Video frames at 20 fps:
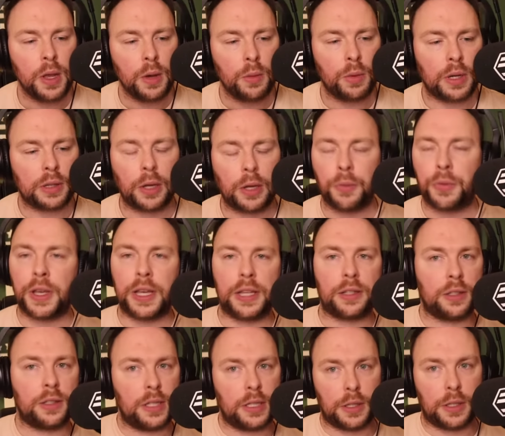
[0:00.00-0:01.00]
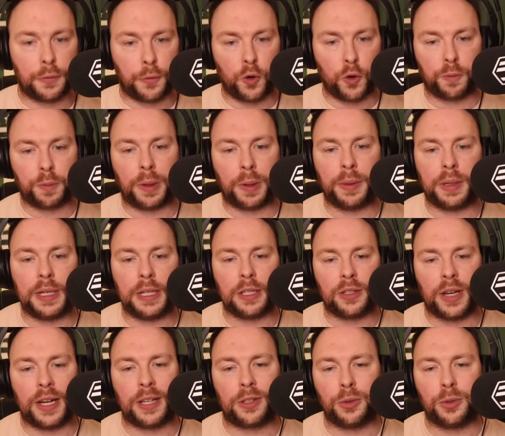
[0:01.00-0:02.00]
Well, I don't think it's an easy fourth Premier League
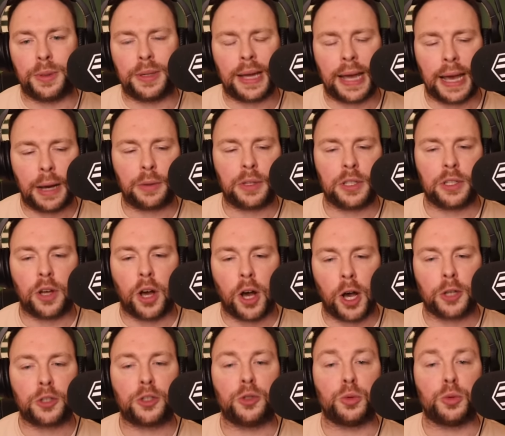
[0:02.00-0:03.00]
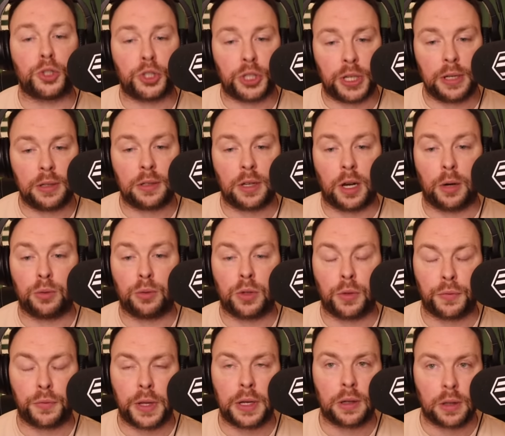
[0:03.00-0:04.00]
title. And how did Arsenal cheat? I would
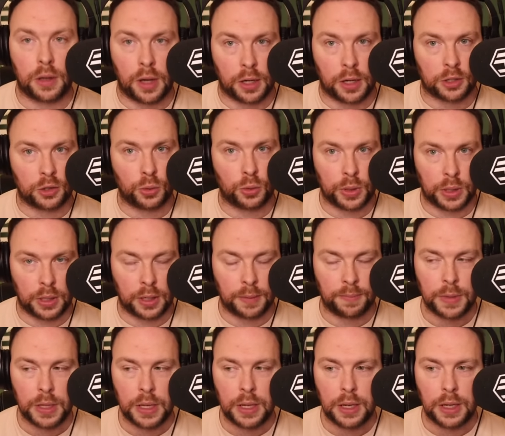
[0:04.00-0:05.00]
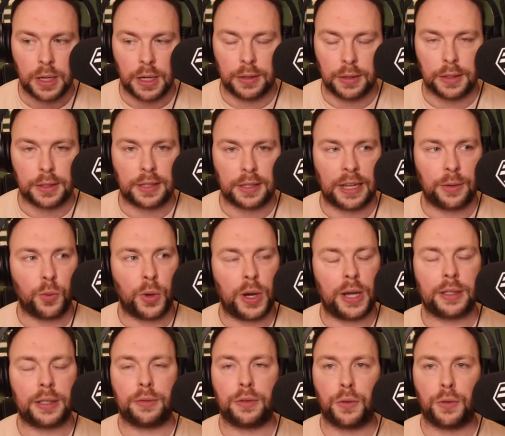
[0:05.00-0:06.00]
defend Arsenal here in the same
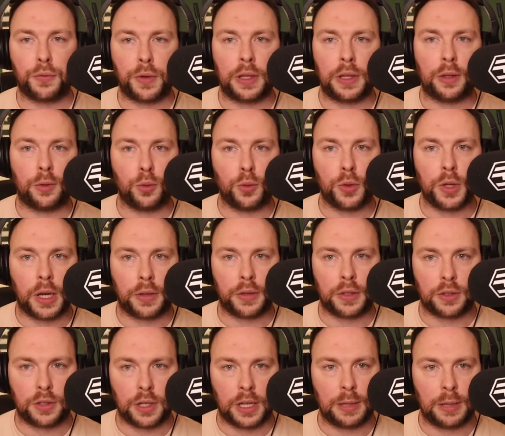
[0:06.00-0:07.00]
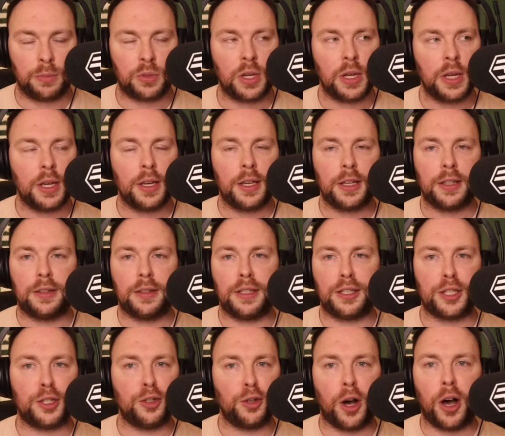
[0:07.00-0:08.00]
way as I've defended all the other teams.
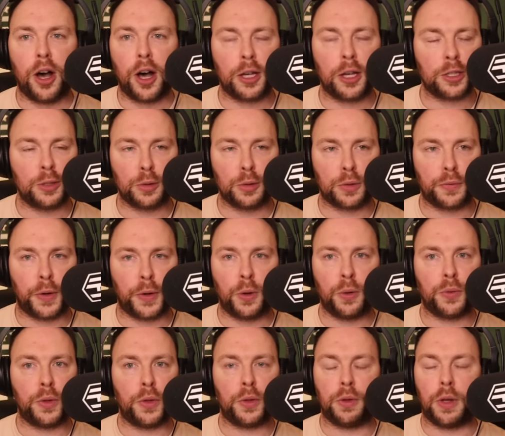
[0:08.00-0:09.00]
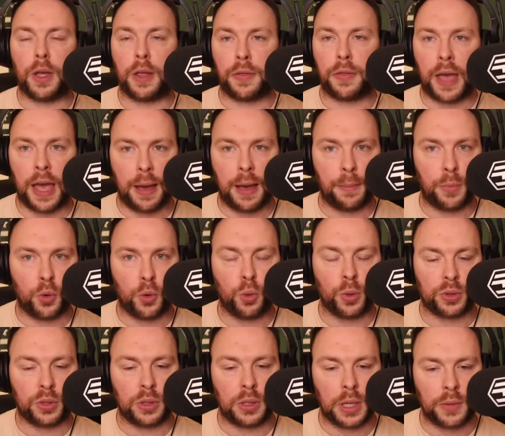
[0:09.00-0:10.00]
This is not Arsenal's fault that the handball
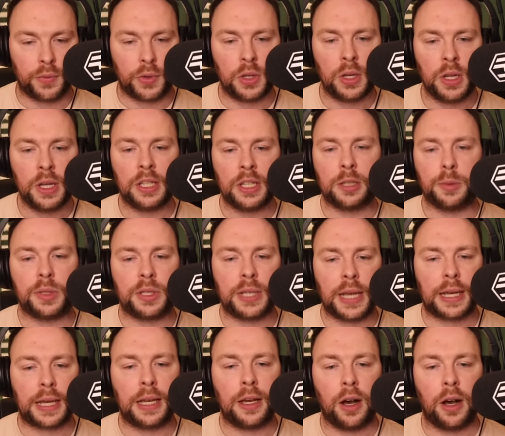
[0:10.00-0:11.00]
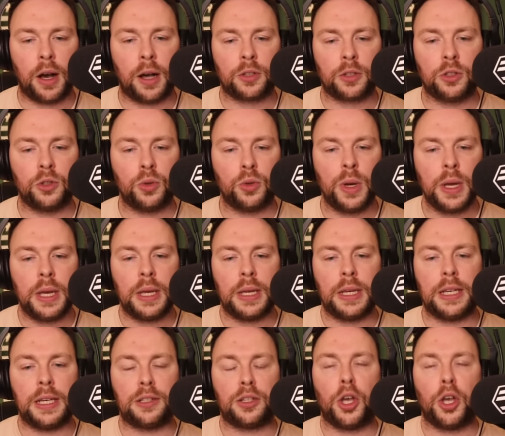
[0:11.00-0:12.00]
wasn't given. So attacking Arsenal
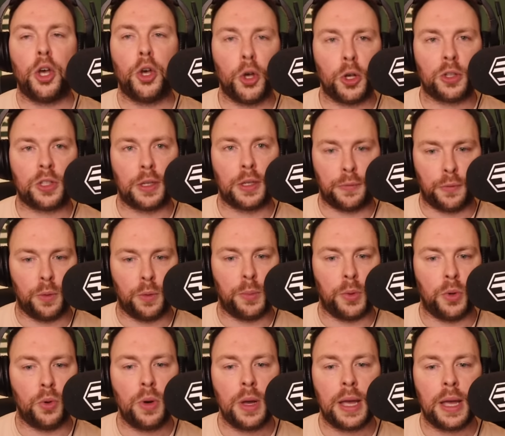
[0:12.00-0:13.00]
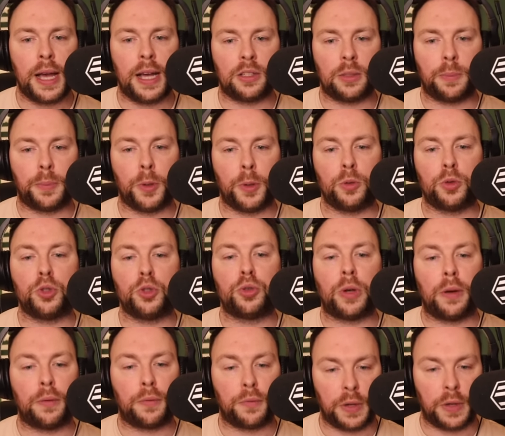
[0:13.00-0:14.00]
is hurting football as opposed to
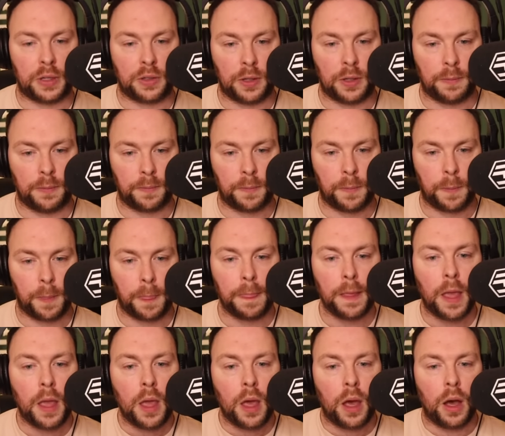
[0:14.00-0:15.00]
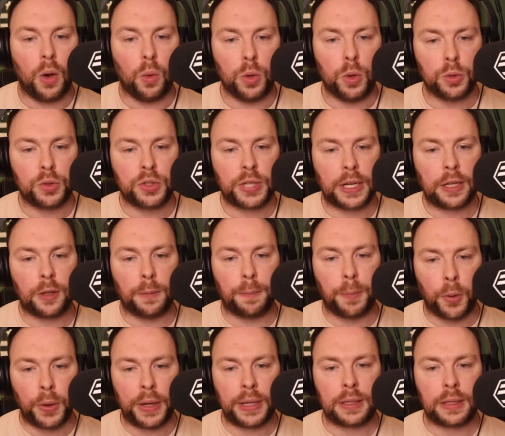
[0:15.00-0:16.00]
trying to fix it. We'll take the
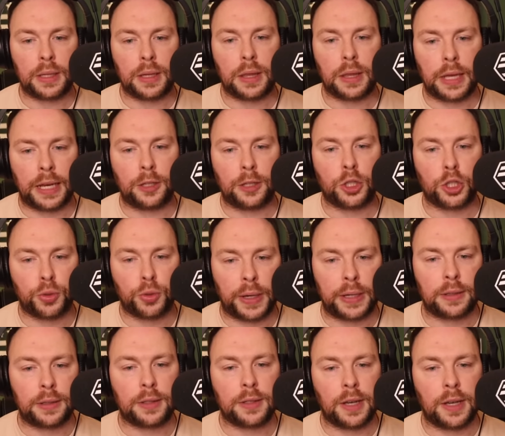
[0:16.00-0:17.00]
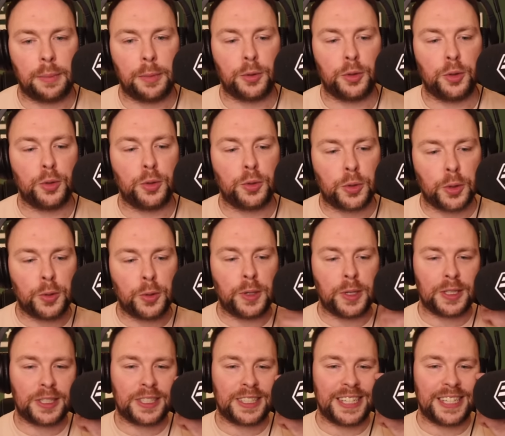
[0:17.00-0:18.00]
point. Thanks, Trent. Come on, you
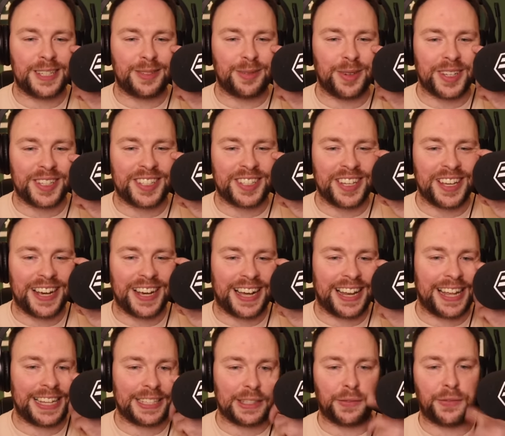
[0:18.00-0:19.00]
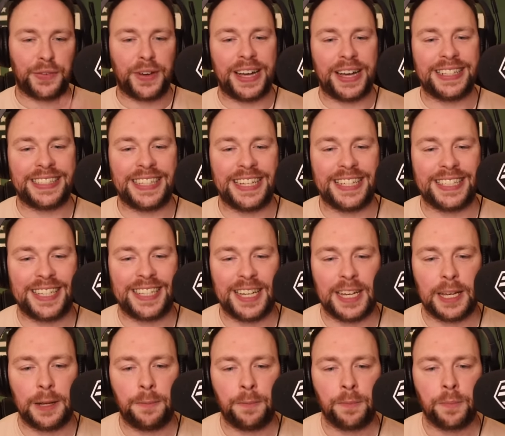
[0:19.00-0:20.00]
gooners, is what Classified says
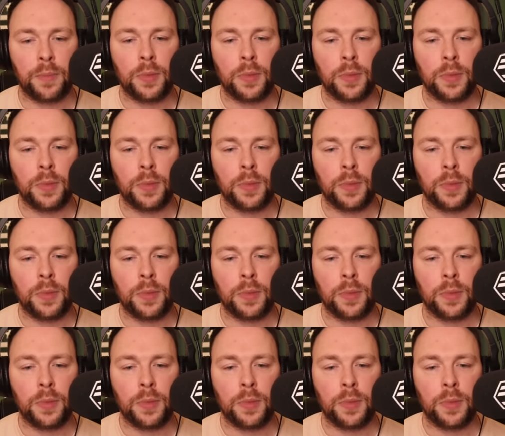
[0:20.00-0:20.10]
here.